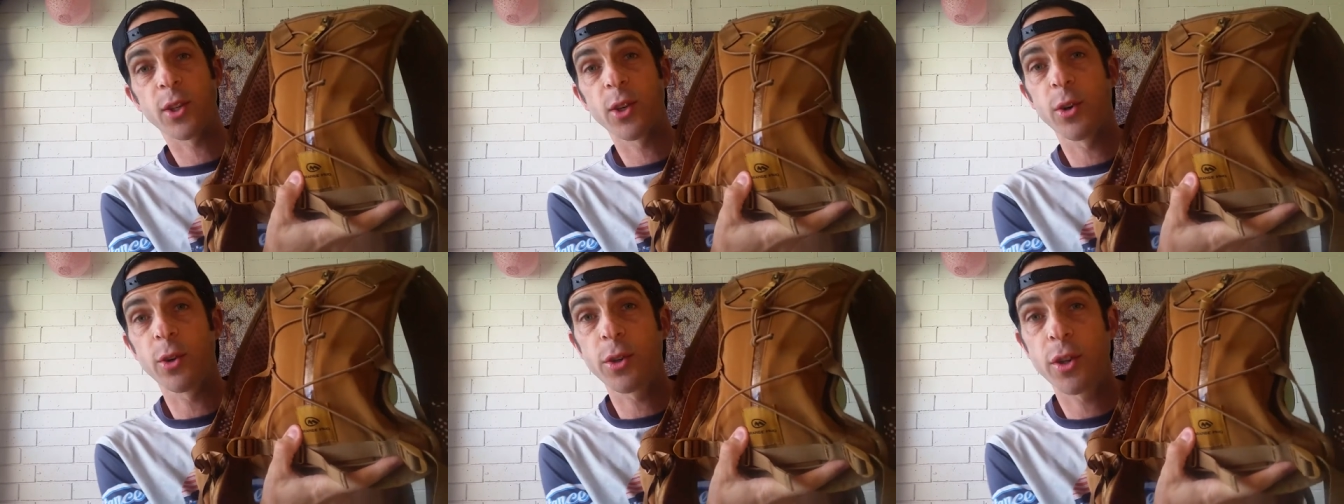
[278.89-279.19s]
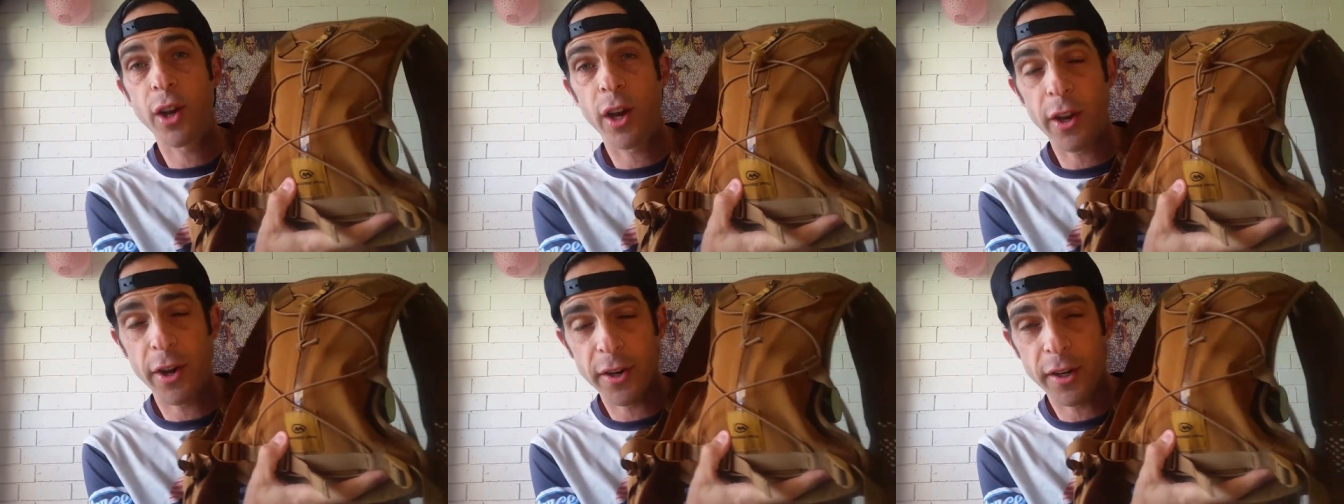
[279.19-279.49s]
called
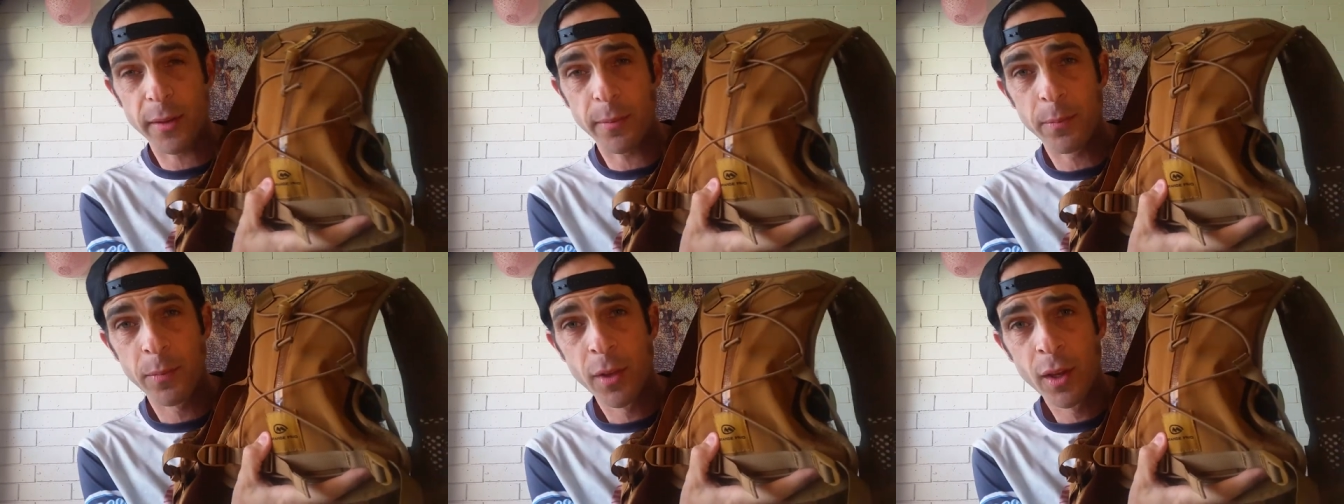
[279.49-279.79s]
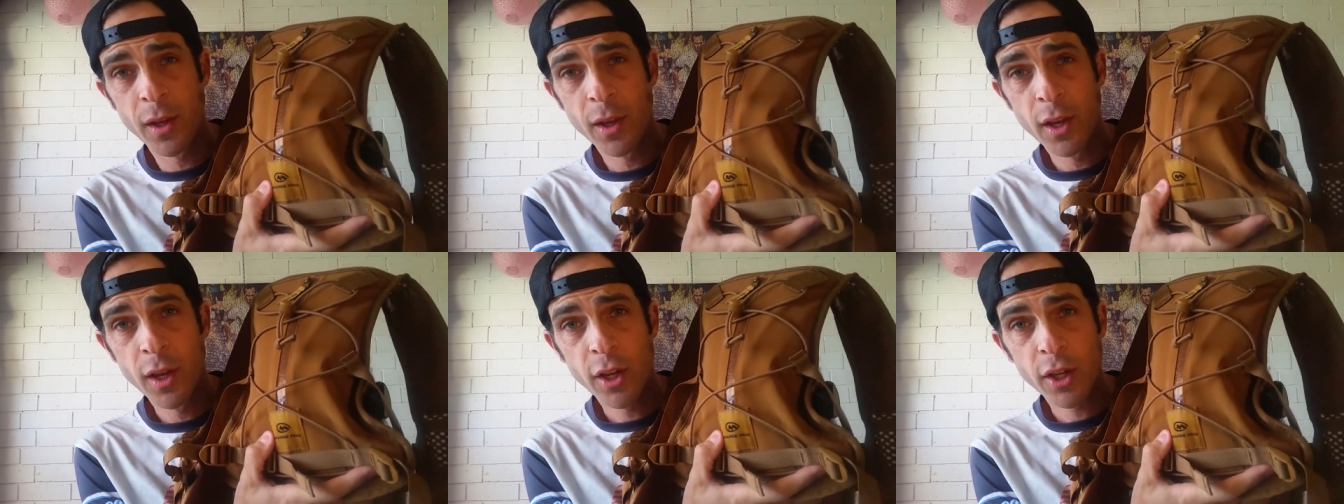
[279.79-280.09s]

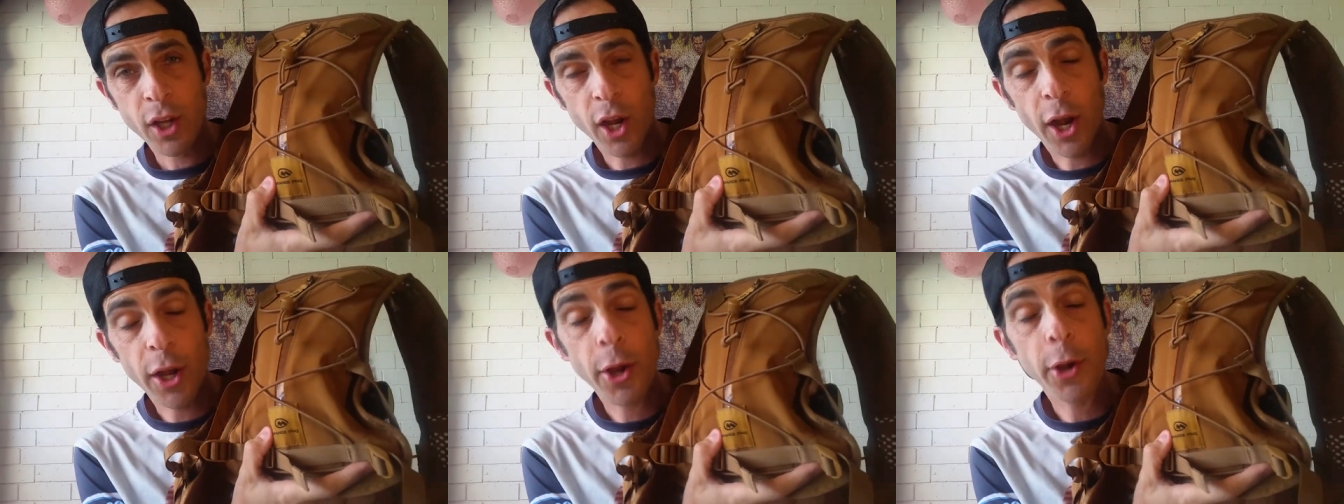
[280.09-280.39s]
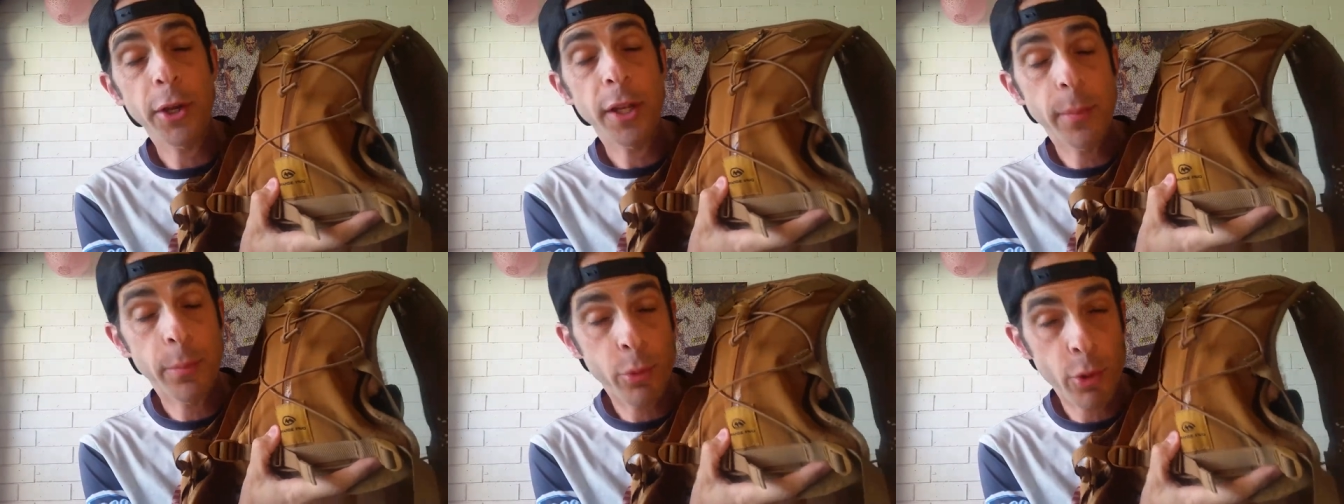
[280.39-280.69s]

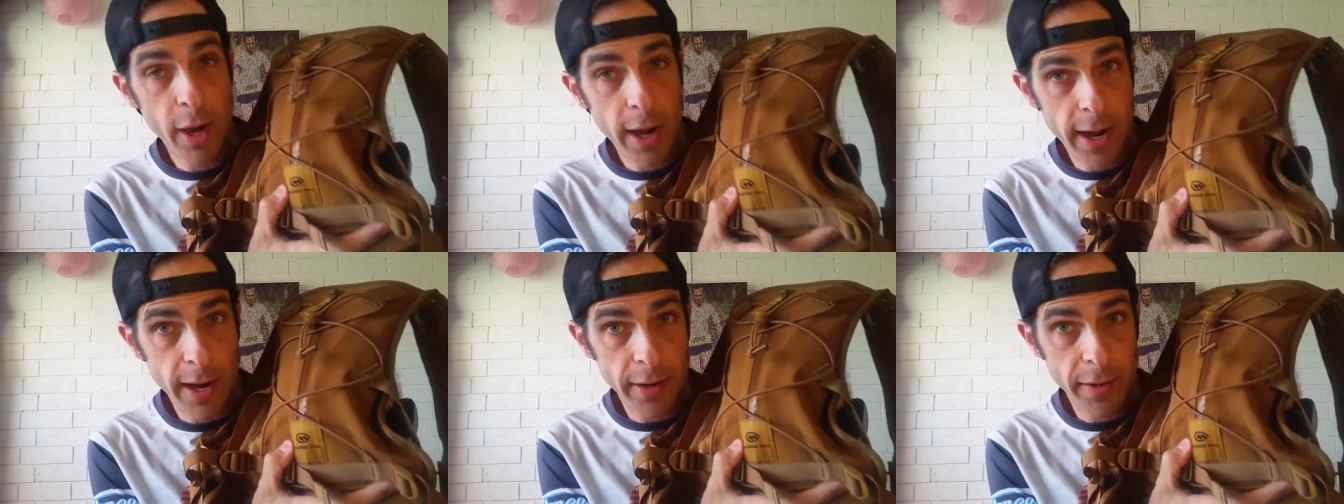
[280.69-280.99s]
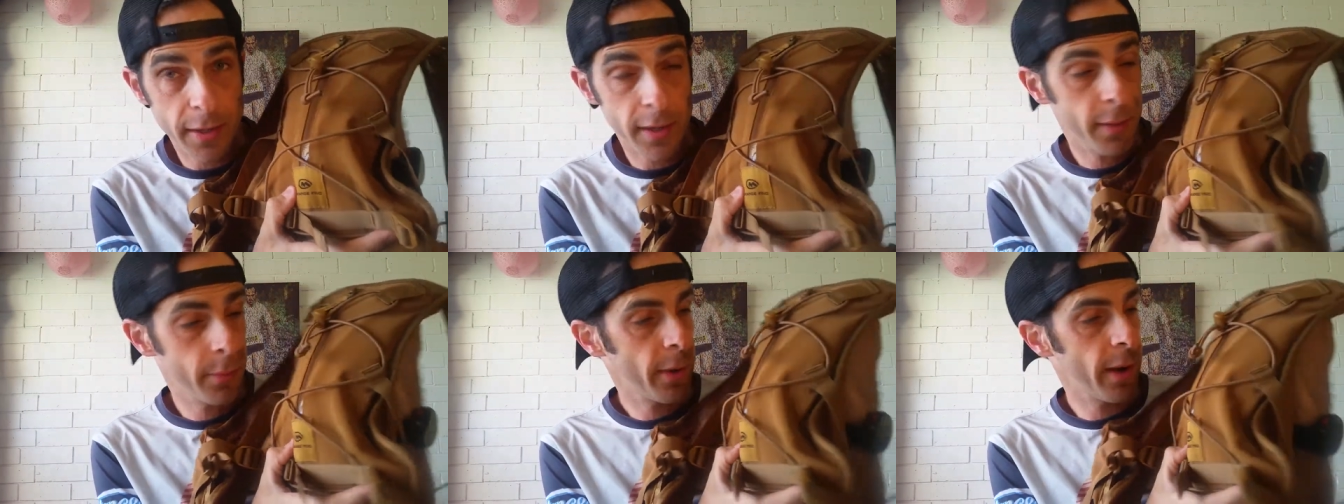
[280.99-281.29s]
Coyote
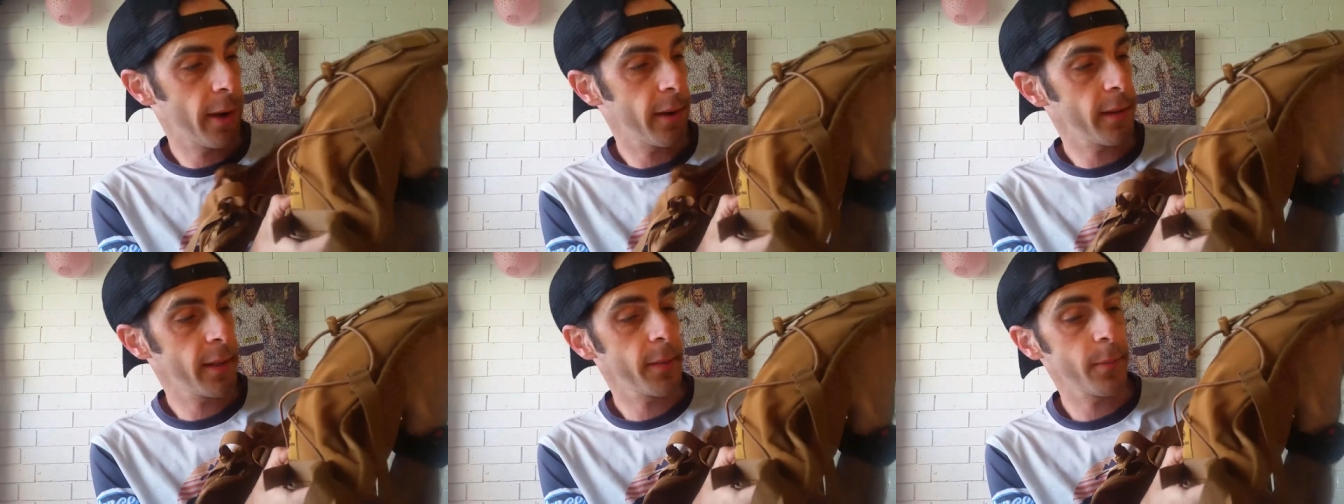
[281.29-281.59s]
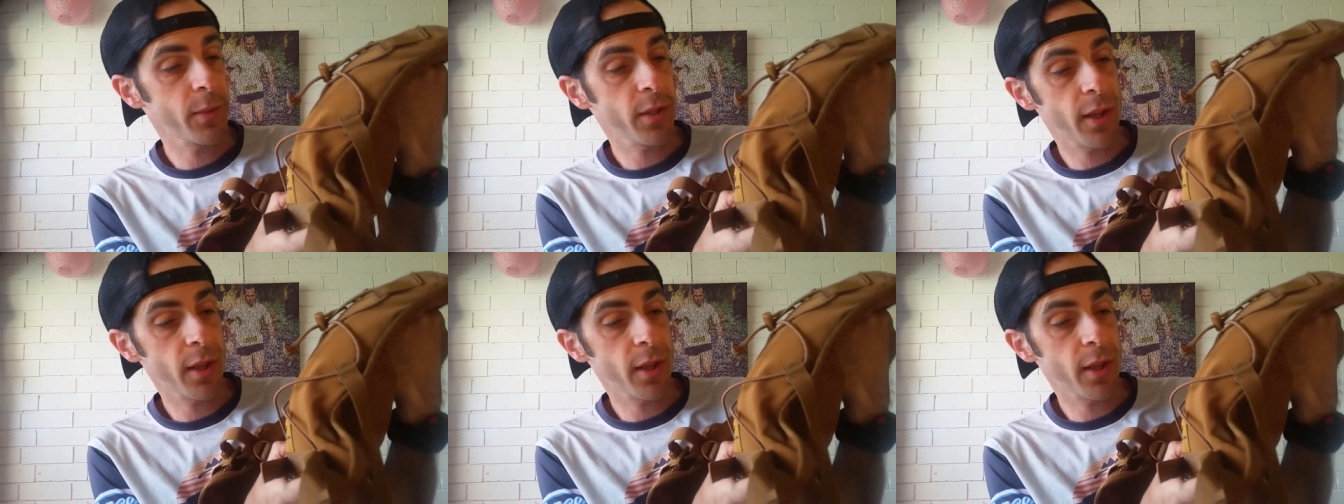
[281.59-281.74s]
Brown, apparently.